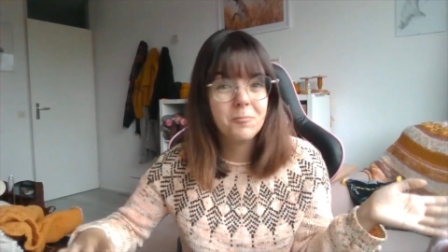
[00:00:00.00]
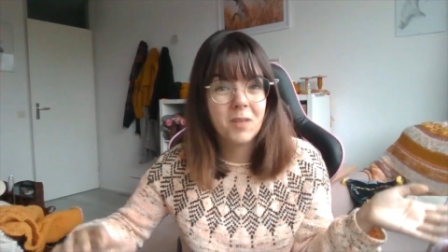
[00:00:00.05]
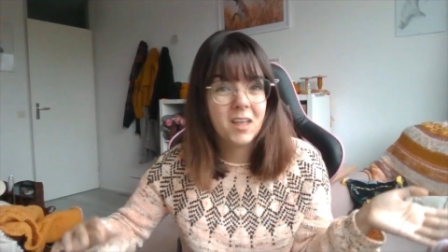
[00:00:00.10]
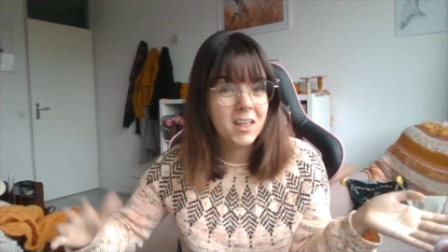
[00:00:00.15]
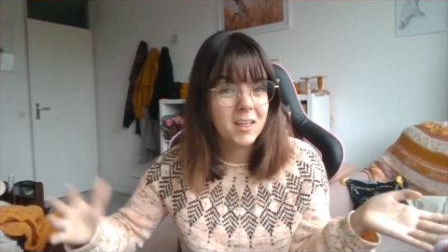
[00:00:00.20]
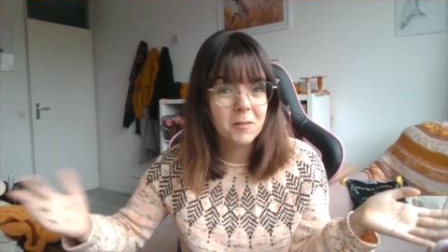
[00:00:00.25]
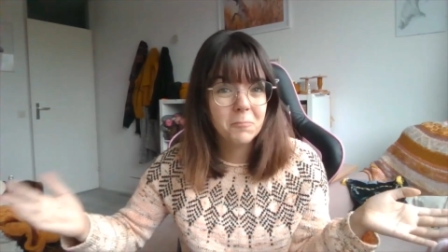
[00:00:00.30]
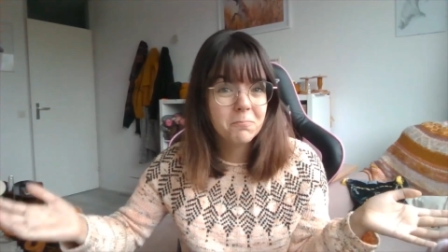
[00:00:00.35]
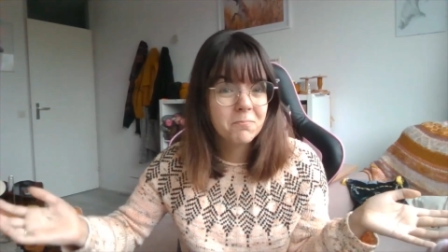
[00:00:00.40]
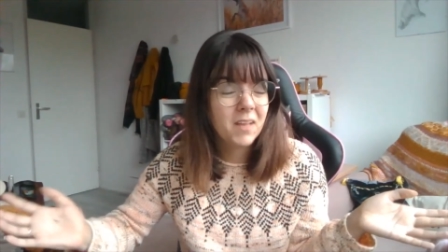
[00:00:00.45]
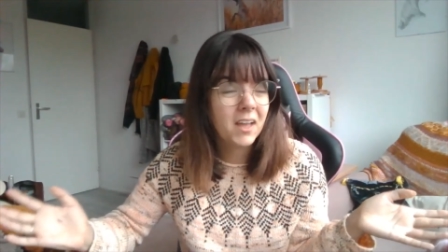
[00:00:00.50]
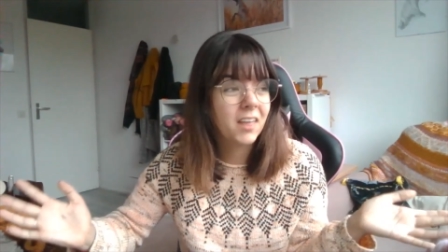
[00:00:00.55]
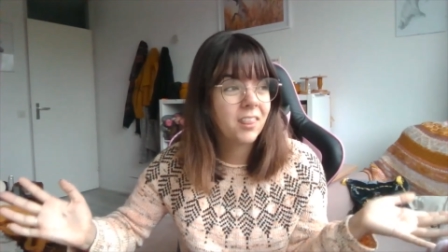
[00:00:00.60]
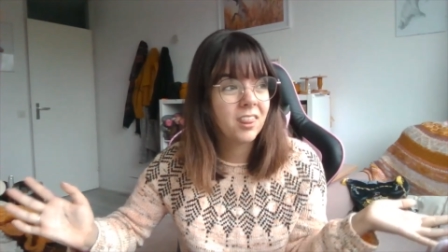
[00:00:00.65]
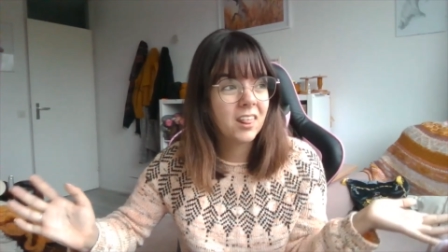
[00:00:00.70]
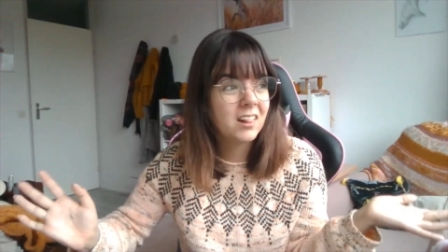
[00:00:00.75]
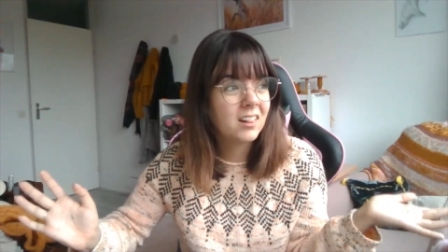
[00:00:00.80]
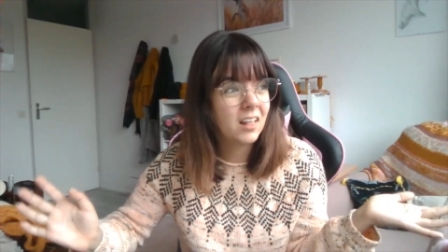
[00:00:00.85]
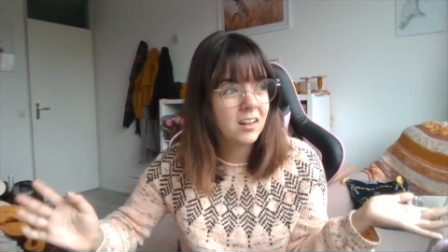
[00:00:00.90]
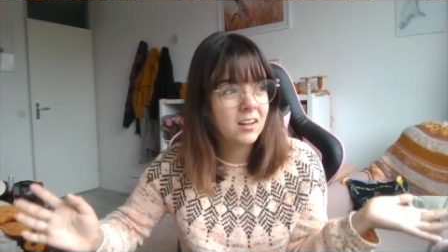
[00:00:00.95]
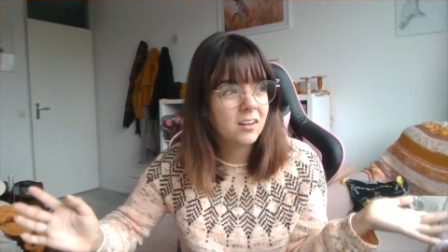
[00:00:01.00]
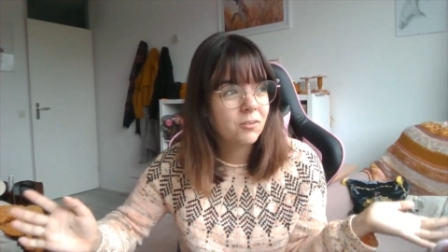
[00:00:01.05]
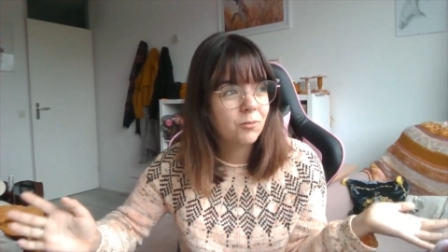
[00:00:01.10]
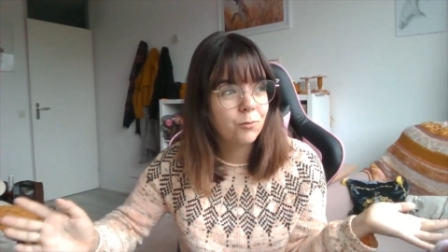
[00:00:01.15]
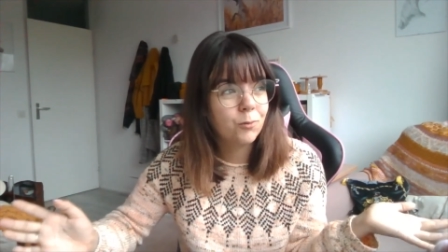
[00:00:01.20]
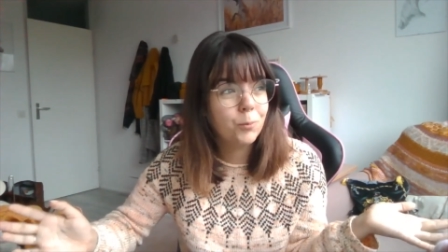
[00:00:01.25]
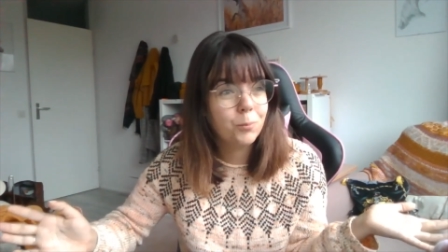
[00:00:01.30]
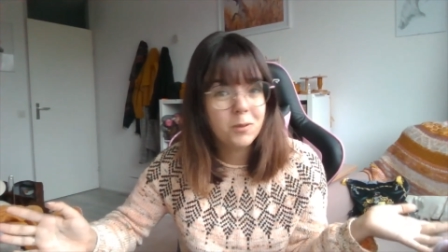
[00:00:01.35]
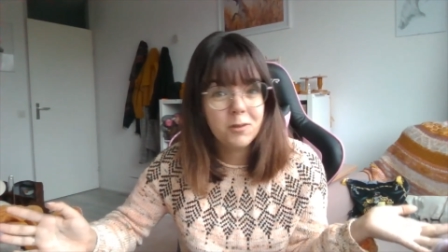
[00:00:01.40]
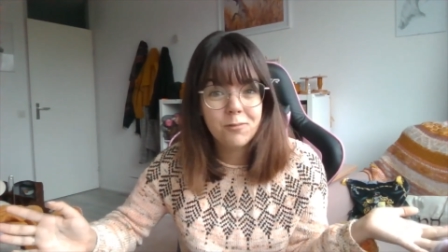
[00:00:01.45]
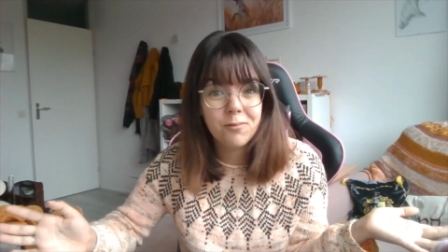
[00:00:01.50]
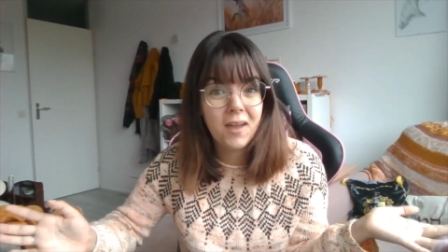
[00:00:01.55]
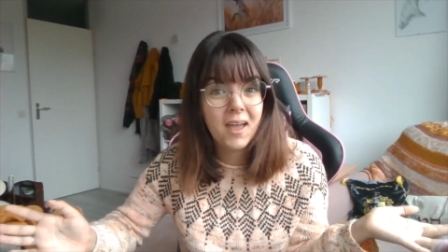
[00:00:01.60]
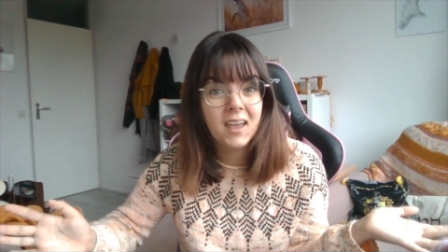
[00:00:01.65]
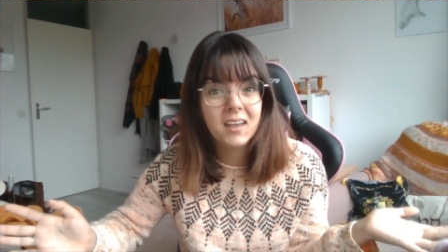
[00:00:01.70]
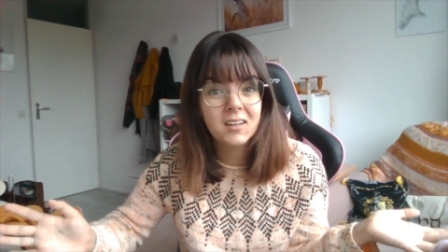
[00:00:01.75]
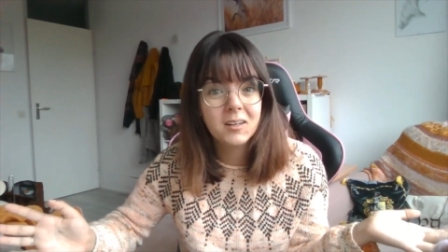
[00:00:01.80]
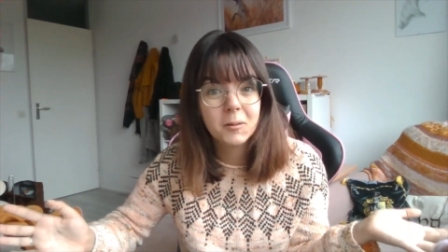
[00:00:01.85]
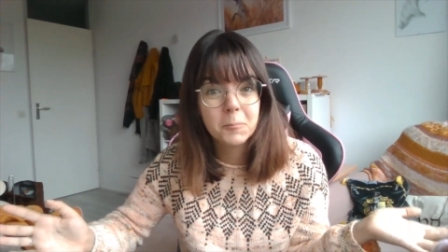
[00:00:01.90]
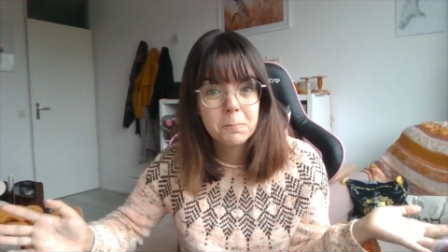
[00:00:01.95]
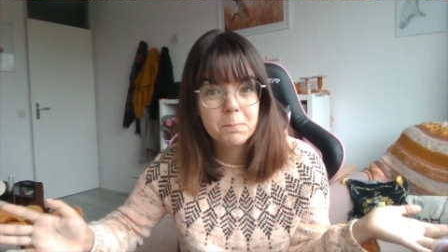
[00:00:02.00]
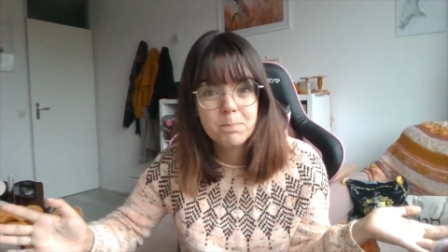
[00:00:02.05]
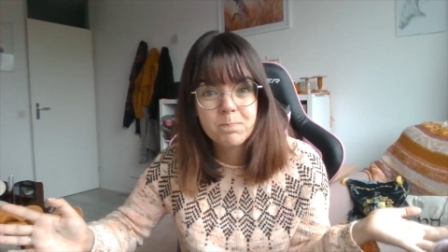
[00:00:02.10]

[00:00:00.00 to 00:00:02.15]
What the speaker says: him, I think then it will be fine.